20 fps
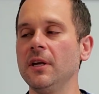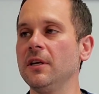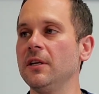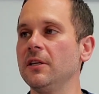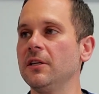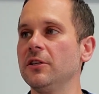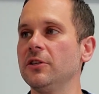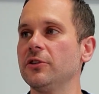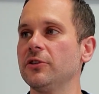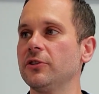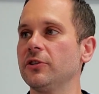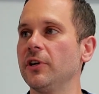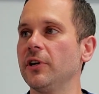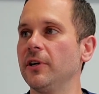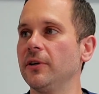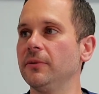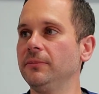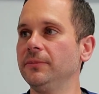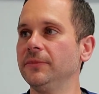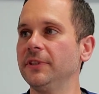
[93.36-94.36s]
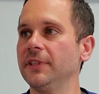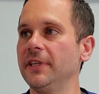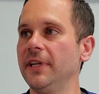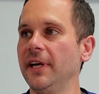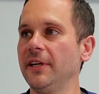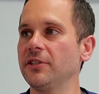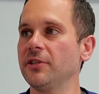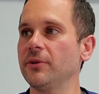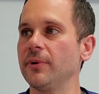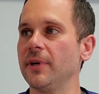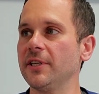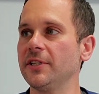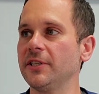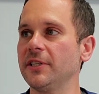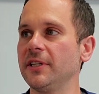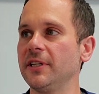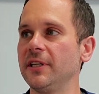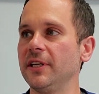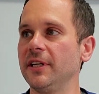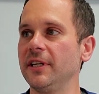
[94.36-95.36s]
So the next
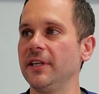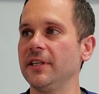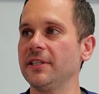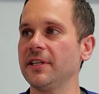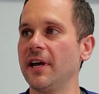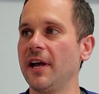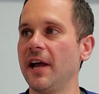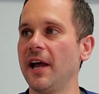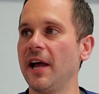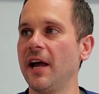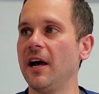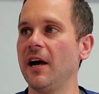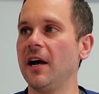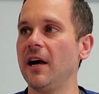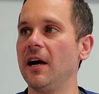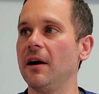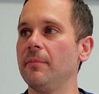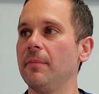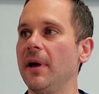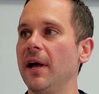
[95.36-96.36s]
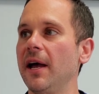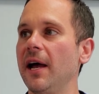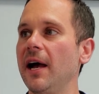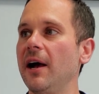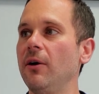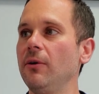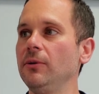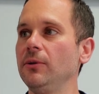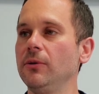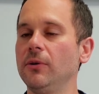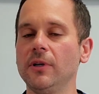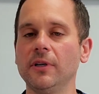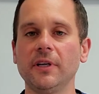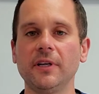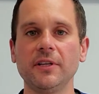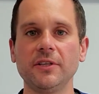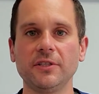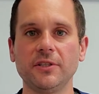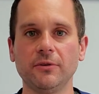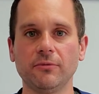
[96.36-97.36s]
question is, how long
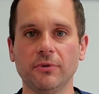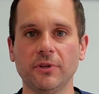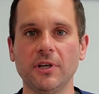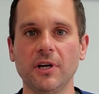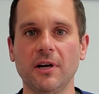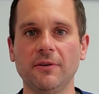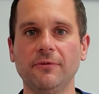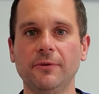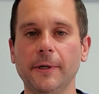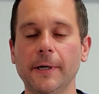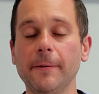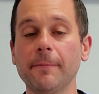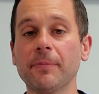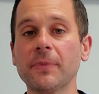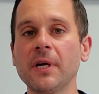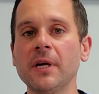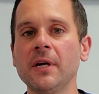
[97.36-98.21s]
is the recovery?